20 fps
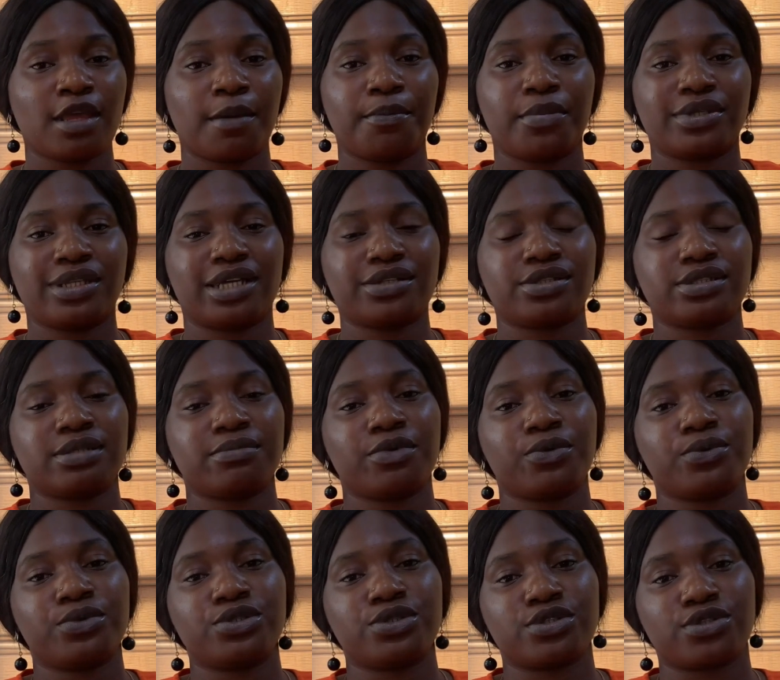But that doesn't
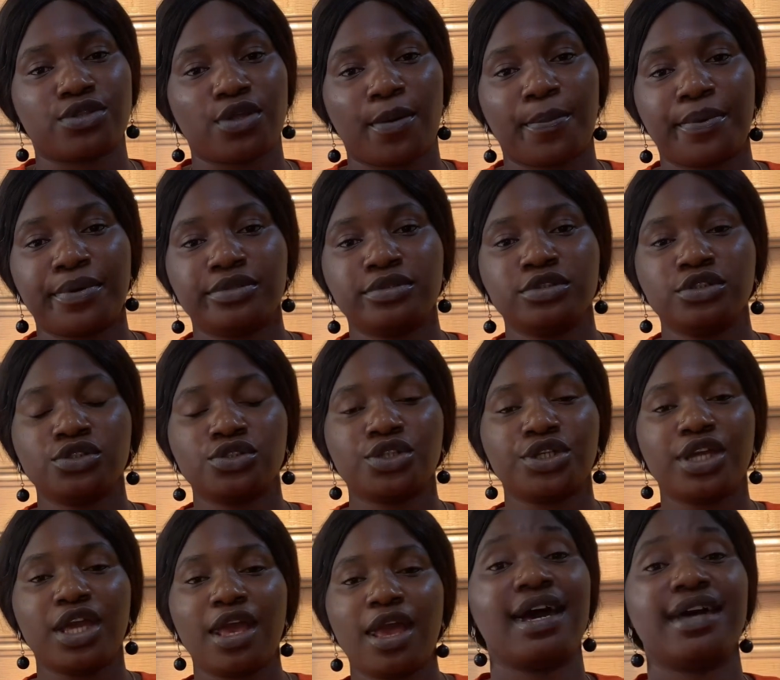mean we should stop. So
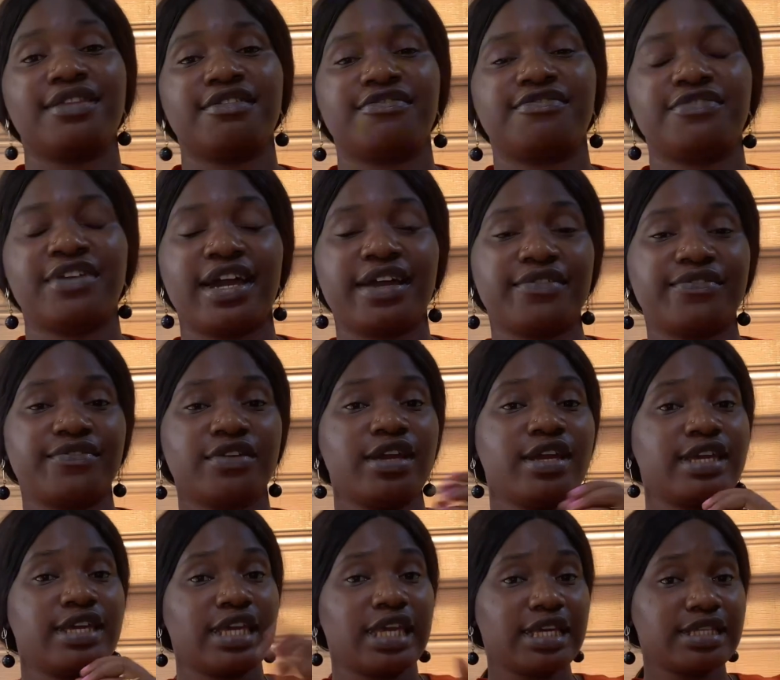here are the five
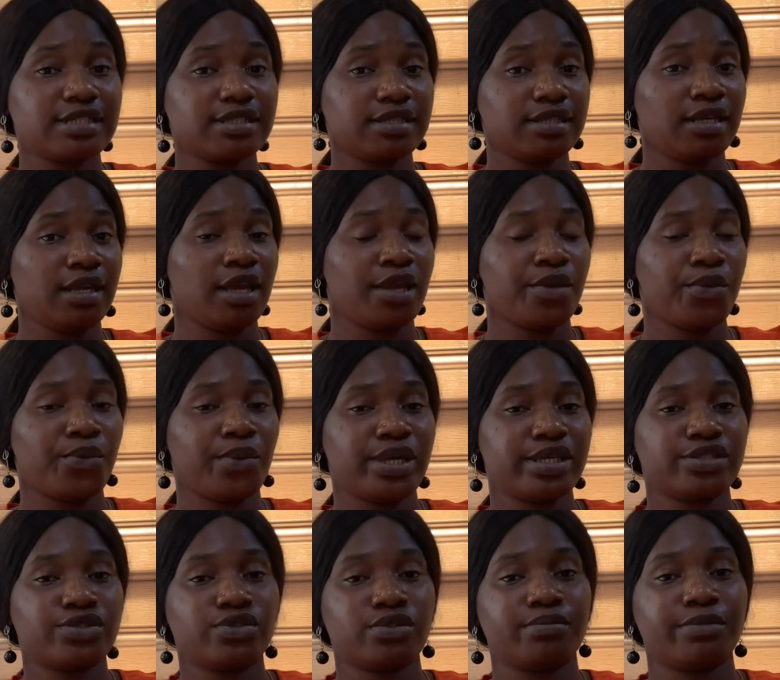easy
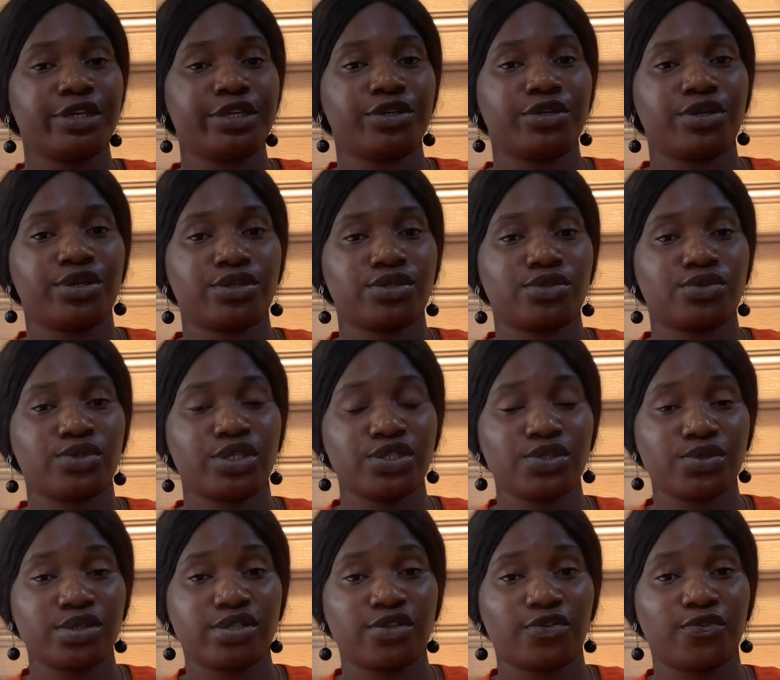ways to make your
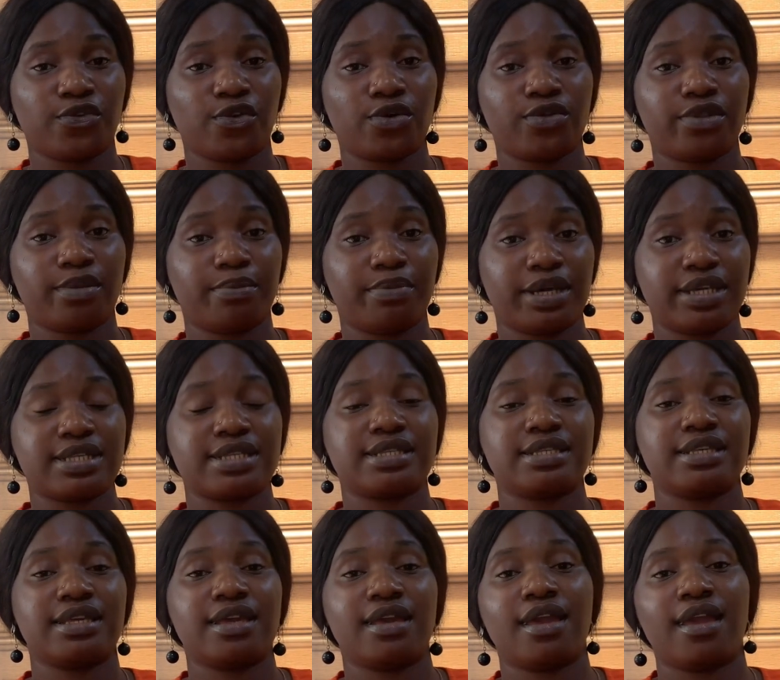2024 the best
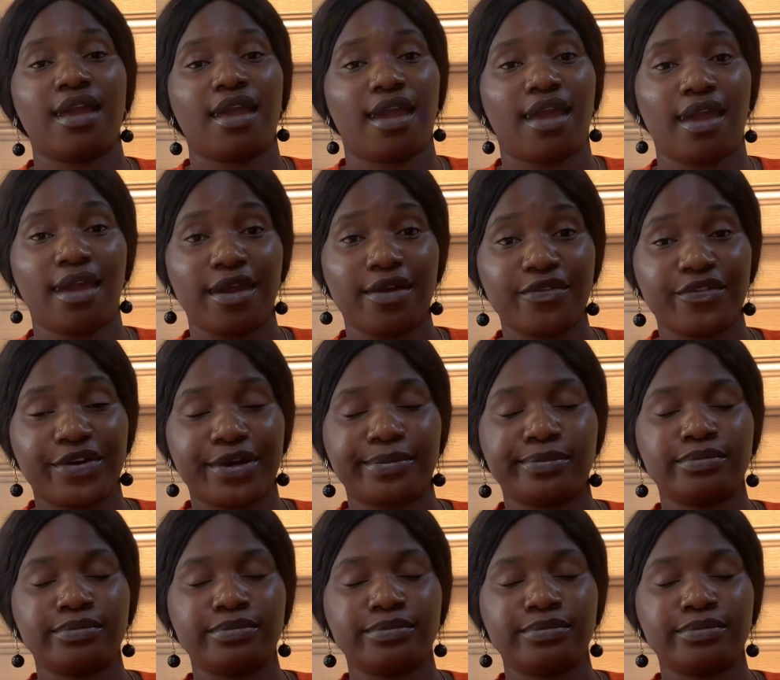year ever.